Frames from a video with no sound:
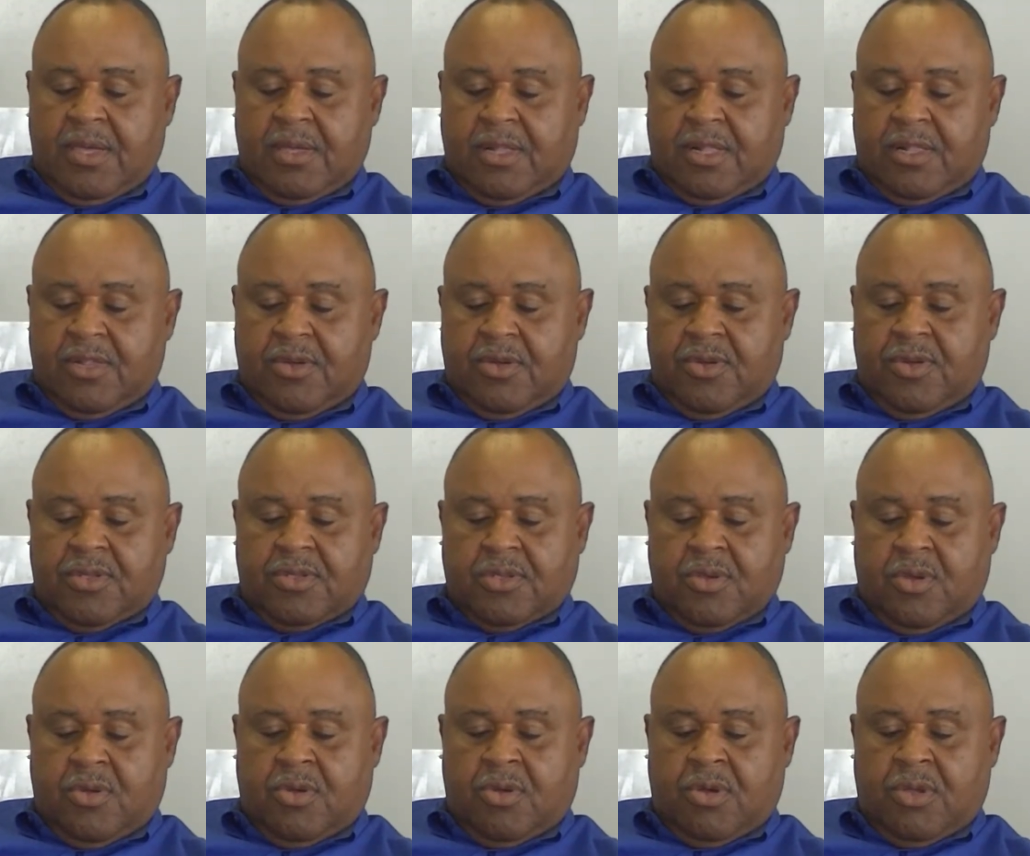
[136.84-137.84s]
clearance
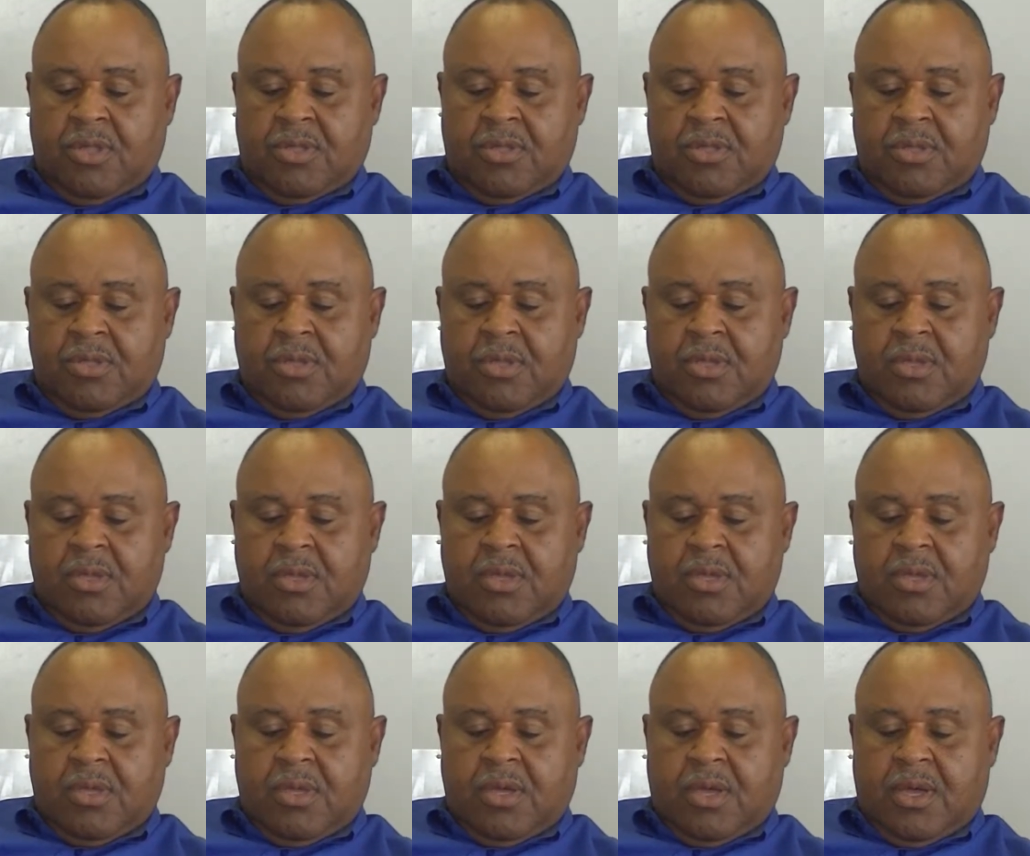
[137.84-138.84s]
on
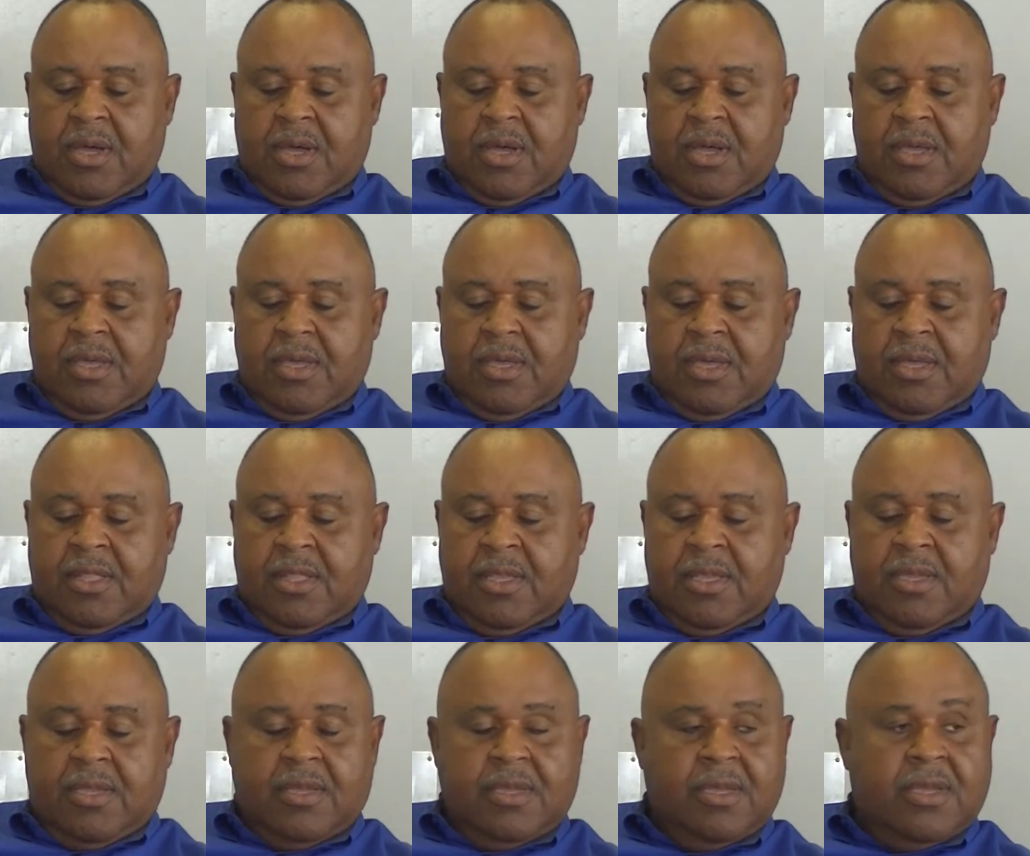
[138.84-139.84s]

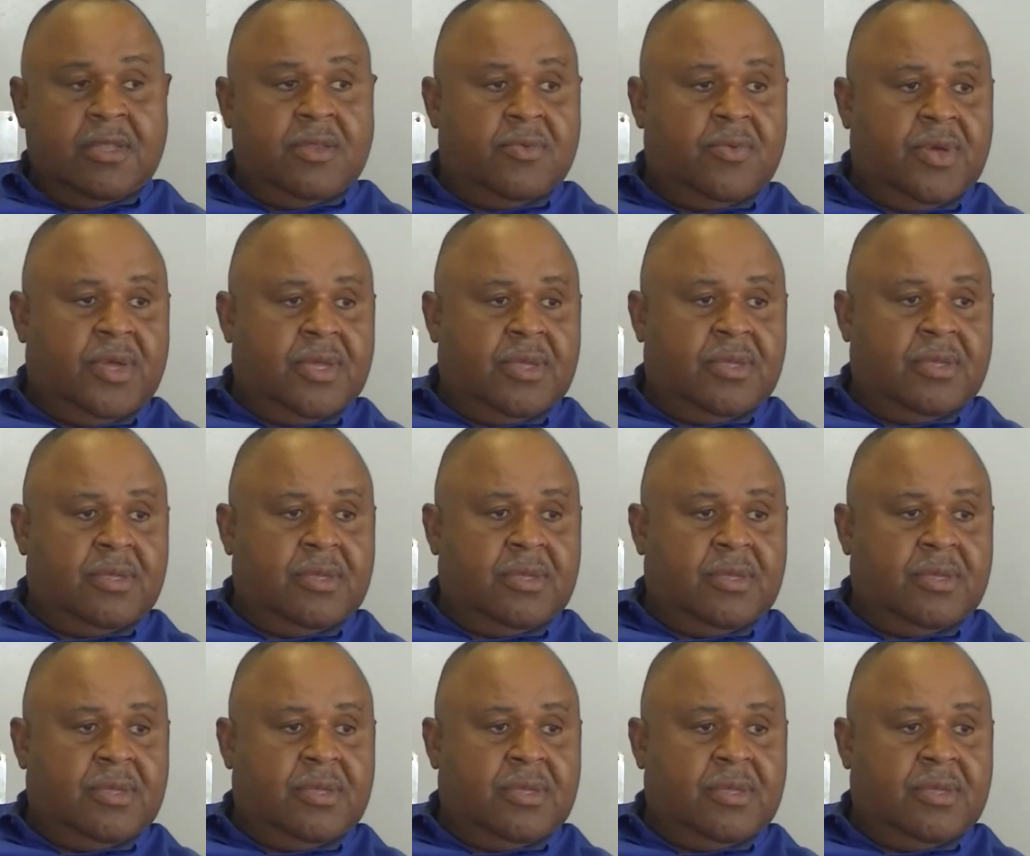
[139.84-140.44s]
LA anyway.